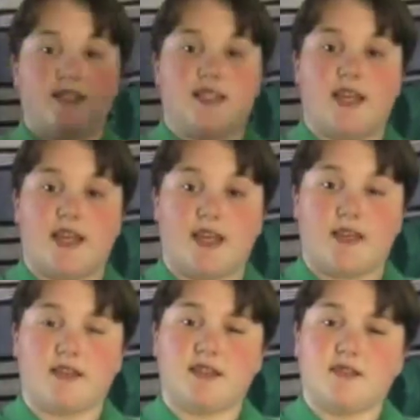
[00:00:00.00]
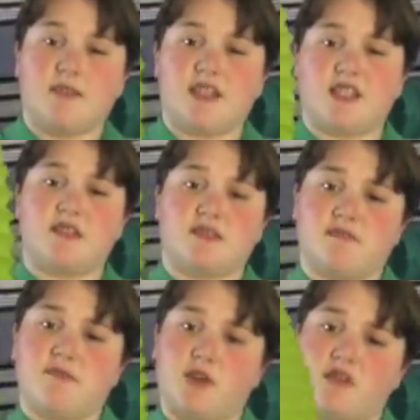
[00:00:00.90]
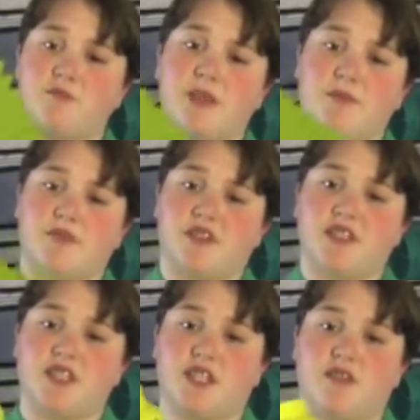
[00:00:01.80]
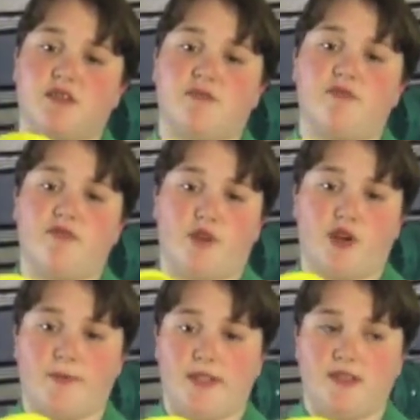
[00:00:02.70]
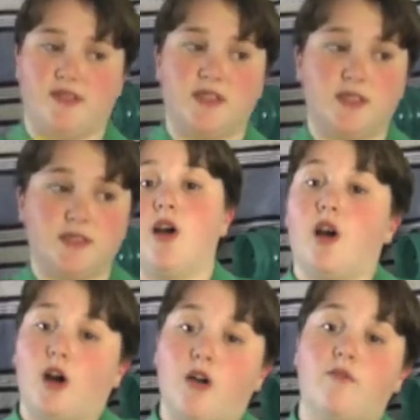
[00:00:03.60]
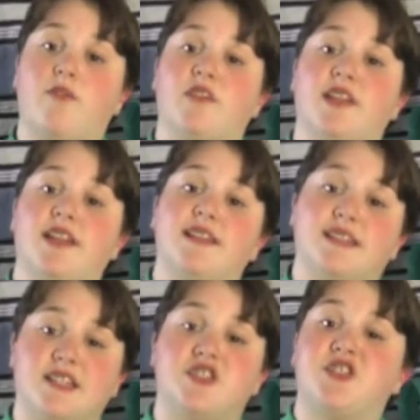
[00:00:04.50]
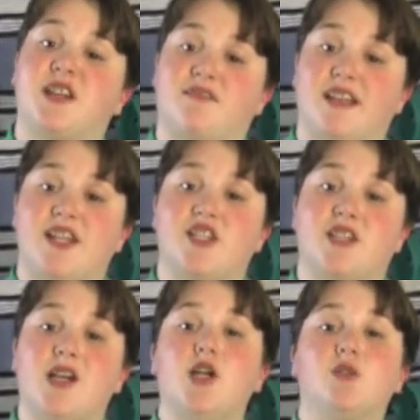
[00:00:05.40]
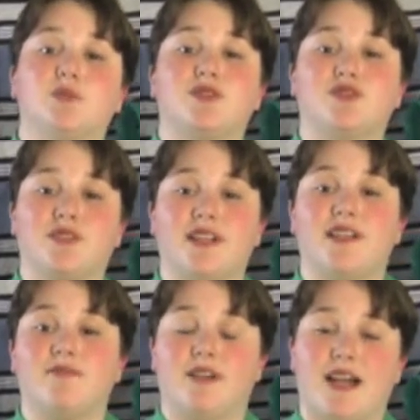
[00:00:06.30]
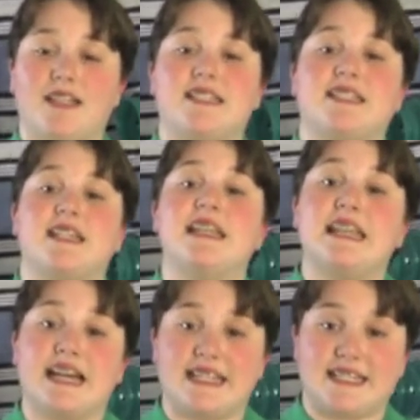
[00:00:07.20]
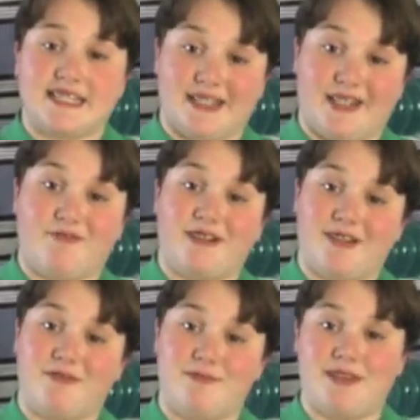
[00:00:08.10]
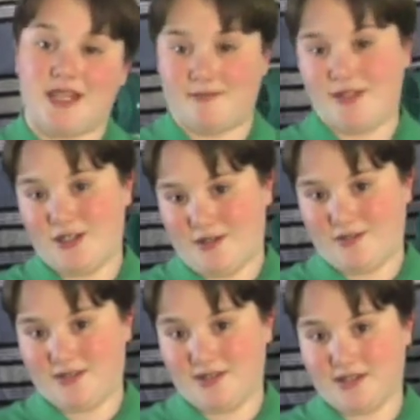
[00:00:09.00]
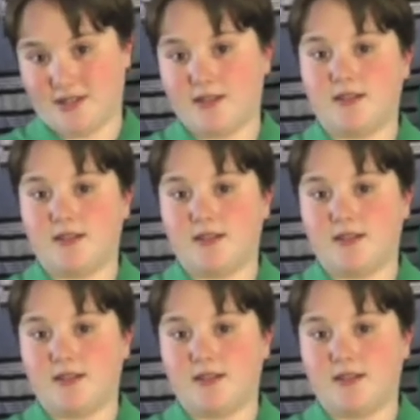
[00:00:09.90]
today because most people consider them vermin. Hopefully this generation will treat rats nicely when we become adults.